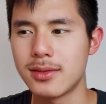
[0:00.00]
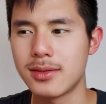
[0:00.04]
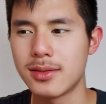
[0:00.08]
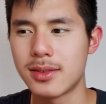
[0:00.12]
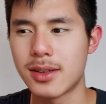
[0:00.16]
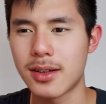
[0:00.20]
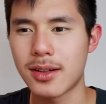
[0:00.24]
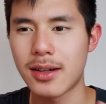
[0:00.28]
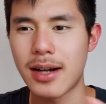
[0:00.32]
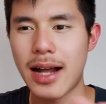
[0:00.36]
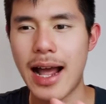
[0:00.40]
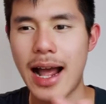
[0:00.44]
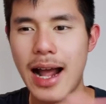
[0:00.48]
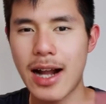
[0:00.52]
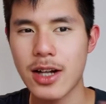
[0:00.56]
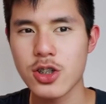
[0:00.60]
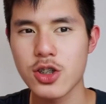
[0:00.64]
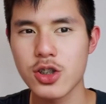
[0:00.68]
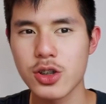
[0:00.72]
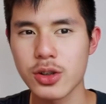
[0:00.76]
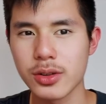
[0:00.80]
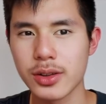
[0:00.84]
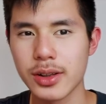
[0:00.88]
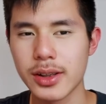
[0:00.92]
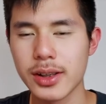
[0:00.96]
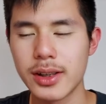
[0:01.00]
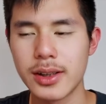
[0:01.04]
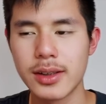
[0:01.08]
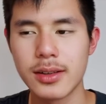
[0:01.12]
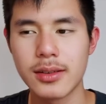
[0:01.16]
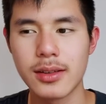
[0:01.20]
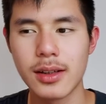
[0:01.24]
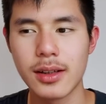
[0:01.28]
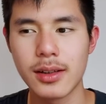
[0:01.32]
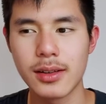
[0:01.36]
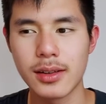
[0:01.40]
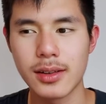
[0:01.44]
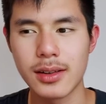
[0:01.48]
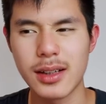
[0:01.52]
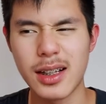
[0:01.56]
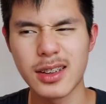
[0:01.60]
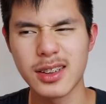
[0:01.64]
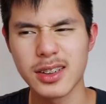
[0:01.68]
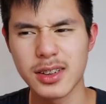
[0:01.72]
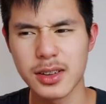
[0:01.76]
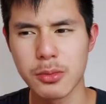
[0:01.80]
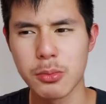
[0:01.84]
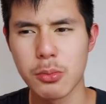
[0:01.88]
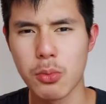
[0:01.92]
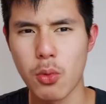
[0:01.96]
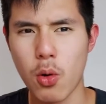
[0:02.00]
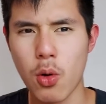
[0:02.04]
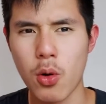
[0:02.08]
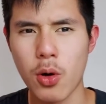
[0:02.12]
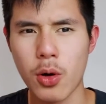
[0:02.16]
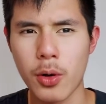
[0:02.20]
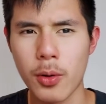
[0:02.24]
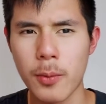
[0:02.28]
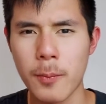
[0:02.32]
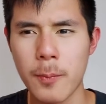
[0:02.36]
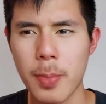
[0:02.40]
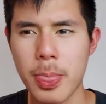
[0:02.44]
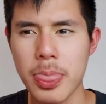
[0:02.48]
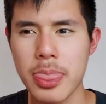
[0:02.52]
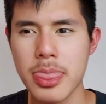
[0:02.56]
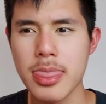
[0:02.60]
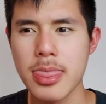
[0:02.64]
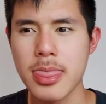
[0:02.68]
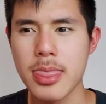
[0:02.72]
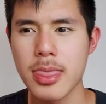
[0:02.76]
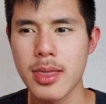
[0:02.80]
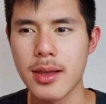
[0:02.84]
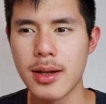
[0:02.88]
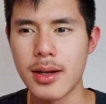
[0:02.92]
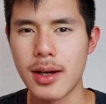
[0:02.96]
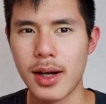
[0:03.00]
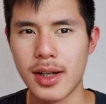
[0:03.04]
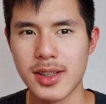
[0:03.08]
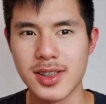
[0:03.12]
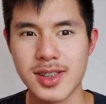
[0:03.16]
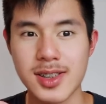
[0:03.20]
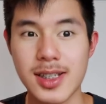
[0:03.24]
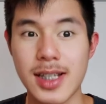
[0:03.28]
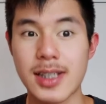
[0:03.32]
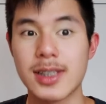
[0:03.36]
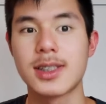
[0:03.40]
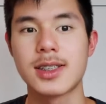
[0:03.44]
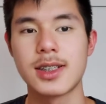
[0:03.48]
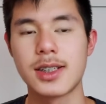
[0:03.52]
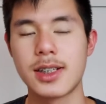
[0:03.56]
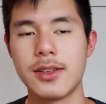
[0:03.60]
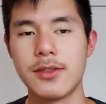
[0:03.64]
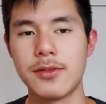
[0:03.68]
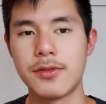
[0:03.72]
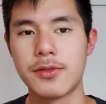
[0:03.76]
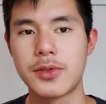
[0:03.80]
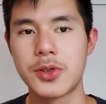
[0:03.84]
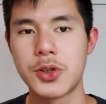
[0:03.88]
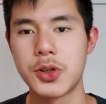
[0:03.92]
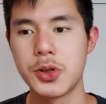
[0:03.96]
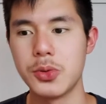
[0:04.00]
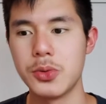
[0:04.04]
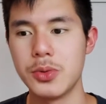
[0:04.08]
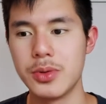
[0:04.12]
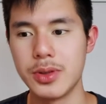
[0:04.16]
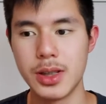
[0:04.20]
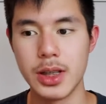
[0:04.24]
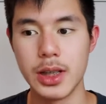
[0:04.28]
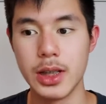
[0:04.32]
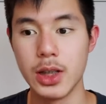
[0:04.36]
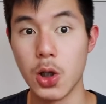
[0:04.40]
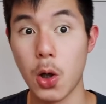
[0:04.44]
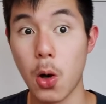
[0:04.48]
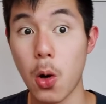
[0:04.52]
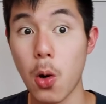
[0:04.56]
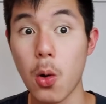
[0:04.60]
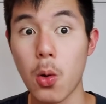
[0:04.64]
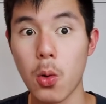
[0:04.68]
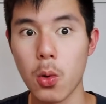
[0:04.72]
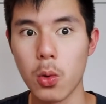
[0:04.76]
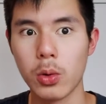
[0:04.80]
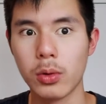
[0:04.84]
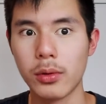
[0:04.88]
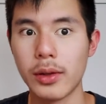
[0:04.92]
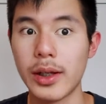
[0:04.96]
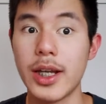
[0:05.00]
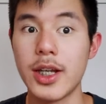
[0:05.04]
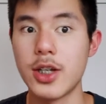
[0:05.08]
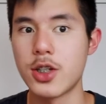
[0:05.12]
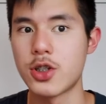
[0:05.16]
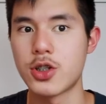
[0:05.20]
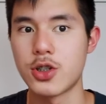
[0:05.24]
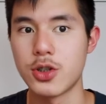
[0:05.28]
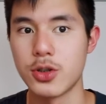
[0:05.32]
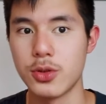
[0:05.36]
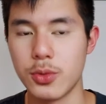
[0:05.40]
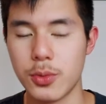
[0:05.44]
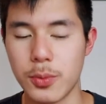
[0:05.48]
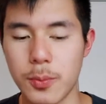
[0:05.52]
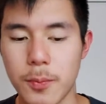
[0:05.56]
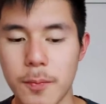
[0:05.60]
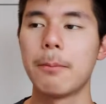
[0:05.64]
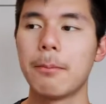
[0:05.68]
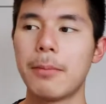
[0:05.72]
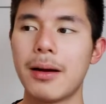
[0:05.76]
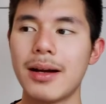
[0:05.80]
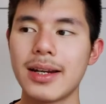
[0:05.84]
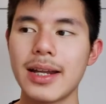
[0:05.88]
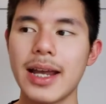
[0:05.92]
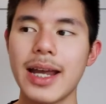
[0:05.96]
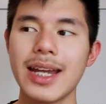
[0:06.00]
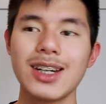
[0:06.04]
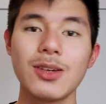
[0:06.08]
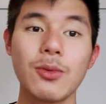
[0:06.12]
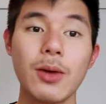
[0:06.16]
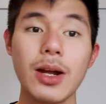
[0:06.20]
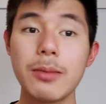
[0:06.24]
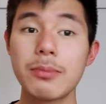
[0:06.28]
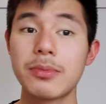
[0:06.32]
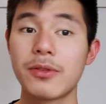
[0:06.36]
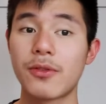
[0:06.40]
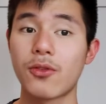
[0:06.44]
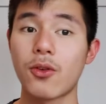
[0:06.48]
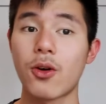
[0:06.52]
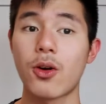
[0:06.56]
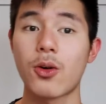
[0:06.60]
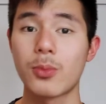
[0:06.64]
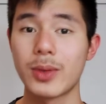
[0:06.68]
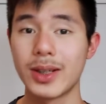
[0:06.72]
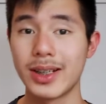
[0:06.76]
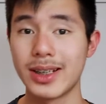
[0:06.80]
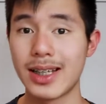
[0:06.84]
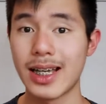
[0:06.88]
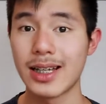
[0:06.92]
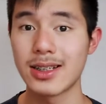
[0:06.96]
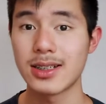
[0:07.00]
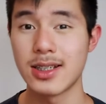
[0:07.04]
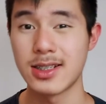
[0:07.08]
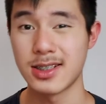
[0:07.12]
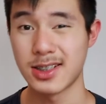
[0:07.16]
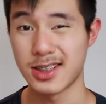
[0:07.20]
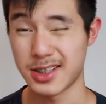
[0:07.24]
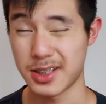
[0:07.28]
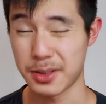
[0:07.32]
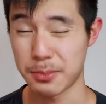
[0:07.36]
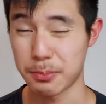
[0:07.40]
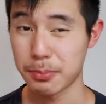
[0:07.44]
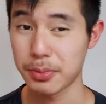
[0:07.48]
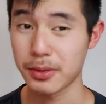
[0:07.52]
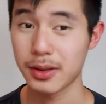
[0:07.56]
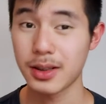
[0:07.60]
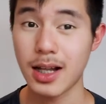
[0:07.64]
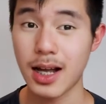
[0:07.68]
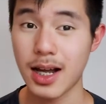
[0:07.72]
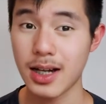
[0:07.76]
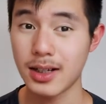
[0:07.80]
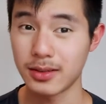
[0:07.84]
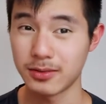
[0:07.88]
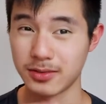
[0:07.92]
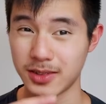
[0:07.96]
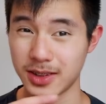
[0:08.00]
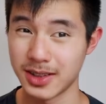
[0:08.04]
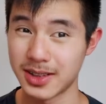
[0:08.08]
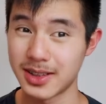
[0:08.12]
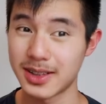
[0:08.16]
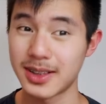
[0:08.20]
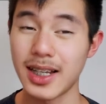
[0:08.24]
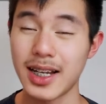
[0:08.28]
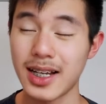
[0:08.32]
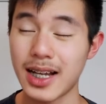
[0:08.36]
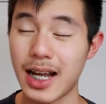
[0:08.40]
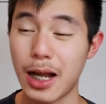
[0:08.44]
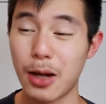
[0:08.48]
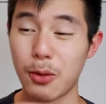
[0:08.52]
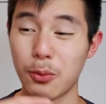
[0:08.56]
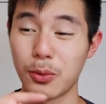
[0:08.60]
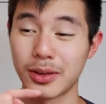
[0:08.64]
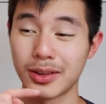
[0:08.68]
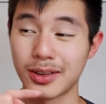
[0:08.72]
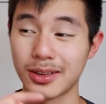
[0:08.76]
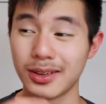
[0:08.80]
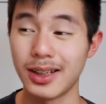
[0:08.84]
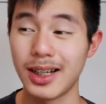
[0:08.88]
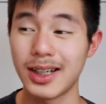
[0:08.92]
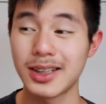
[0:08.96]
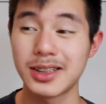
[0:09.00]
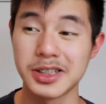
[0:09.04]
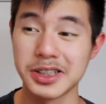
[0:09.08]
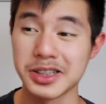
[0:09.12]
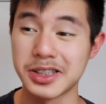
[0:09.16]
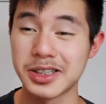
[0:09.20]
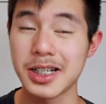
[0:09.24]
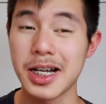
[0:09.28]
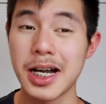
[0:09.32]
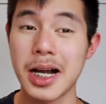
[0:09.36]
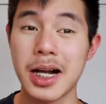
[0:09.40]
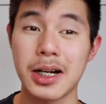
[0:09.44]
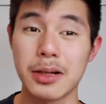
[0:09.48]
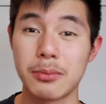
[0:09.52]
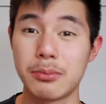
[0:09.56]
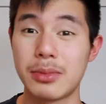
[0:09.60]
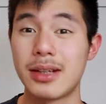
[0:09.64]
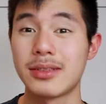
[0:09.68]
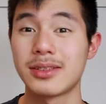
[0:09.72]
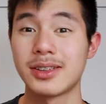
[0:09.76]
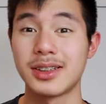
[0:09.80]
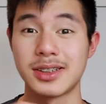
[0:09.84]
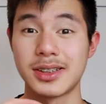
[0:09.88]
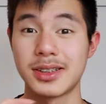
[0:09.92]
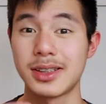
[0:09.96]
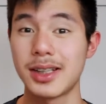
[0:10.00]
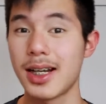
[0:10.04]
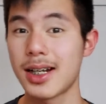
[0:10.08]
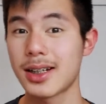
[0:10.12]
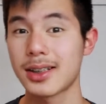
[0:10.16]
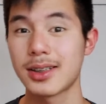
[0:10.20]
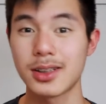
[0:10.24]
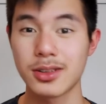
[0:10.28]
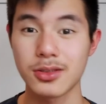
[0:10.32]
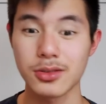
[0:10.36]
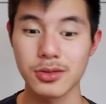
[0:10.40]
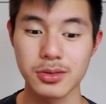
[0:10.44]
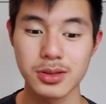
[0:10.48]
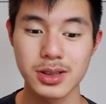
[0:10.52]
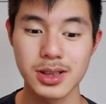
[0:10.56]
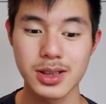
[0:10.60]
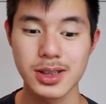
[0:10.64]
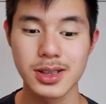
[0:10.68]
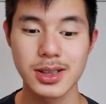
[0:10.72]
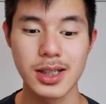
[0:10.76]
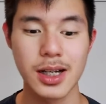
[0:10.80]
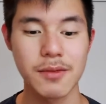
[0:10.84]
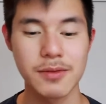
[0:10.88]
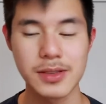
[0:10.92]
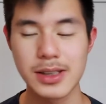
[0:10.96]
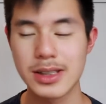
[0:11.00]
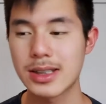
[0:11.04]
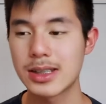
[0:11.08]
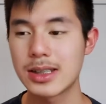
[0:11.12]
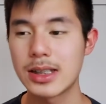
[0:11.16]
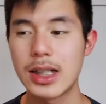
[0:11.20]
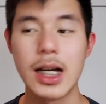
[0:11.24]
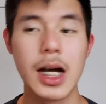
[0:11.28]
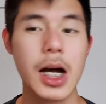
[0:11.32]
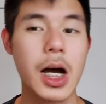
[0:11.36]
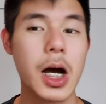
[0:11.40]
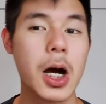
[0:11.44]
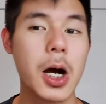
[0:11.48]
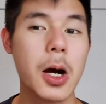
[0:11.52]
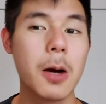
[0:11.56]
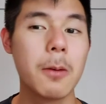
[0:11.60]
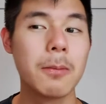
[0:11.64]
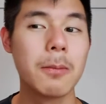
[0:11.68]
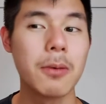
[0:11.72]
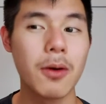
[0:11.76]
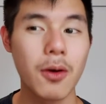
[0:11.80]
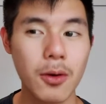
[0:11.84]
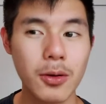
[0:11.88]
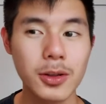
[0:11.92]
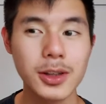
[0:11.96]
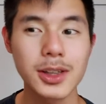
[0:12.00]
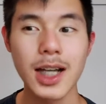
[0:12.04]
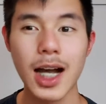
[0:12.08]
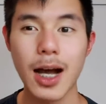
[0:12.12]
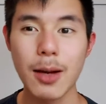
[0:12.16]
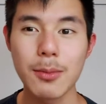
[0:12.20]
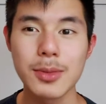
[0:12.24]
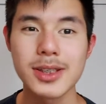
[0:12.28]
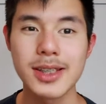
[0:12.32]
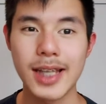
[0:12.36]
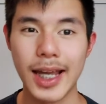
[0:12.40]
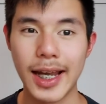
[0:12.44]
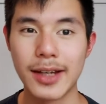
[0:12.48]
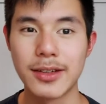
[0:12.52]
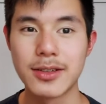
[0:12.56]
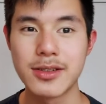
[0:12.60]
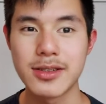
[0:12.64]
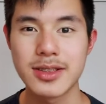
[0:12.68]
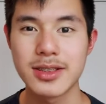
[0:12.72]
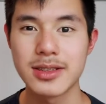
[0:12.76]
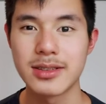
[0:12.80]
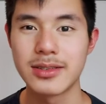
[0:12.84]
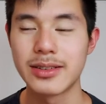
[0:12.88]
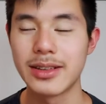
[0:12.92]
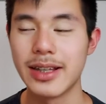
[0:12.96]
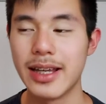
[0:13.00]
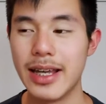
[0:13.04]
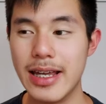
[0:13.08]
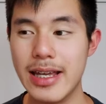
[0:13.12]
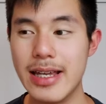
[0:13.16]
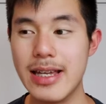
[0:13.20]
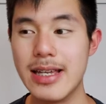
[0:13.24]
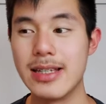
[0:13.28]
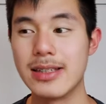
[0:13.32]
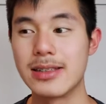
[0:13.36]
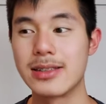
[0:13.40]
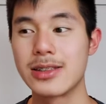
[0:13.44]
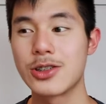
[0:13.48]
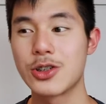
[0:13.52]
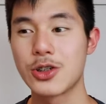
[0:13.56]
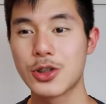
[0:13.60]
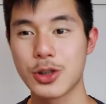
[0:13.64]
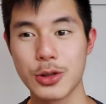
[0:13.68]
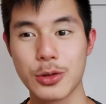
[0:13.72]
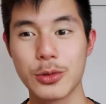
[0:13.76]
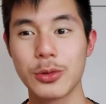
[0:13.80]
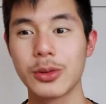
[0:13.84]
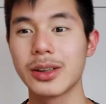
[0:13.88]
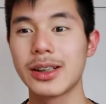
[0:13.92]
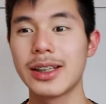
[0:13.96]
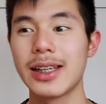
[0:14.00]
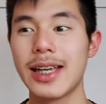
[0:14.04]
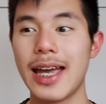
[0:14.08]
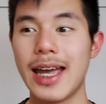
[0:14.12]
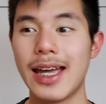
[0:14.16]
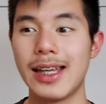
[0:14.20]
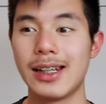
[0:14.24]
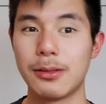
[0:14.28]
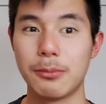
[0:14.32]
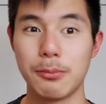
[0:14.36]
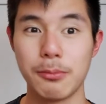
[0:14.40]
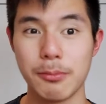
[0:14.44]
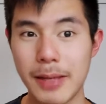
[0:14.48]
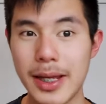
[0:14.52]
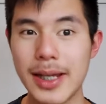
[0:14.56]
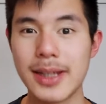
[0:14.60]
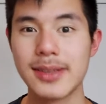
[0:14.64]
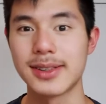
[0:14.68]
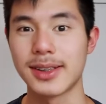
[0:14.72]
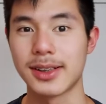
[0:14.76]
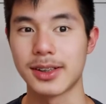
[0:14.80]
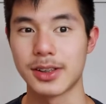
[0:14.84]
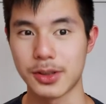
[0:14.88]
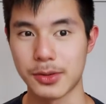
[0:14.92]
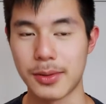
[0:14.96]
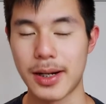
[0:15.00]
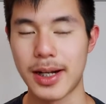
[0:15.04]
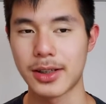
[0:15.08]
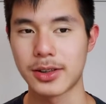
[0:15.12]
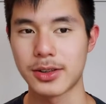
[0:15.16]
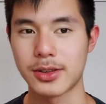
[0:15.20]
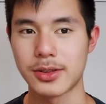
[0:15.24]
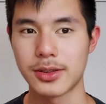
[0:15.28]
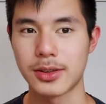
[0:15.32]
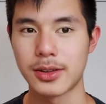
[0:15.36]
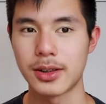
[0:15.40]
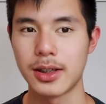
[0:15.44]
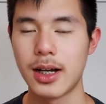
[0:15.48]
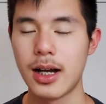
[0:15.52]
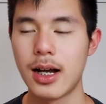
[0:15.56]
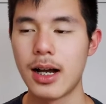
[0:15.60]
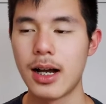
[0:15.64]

they're actually a little more sensitive to the whole issue. But anyway, before we get into the plot of the thing, I would like to talk about the technical stuffs. Paul Thomas Anderson is truly an amazing director.